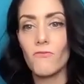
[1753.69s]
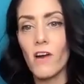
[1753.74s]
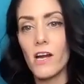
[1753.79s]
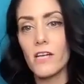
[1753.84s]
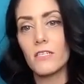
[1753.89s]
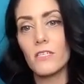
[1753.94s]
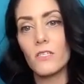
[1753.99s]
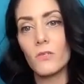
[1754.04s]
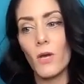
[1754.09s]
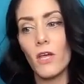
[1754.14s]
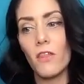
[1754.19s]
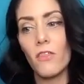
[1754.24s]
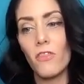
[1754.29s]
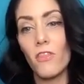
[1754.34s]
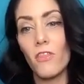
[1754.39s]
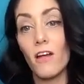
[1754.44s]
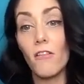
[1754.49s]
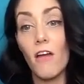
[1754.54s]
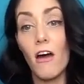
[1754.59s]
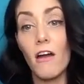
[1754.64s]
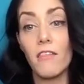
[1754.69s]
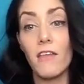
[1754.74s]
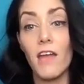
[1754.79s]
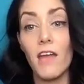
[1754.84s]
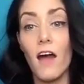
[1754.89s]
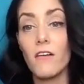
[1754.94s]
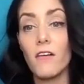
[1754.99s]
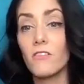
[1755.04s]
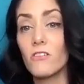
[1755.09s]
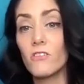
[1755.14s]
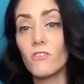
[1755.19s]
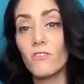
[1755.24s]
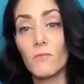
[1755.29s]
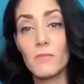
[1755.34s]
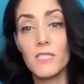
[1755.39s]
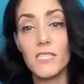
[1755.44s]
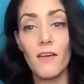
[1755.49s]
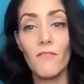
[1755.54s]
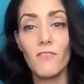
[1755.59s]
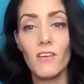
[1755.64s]
friends with a lot of the actors from
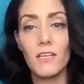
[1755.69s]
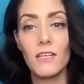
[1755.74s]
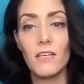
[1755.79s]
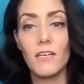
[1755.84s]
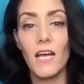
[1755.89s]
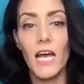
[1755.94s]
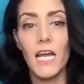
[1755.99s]
Seven.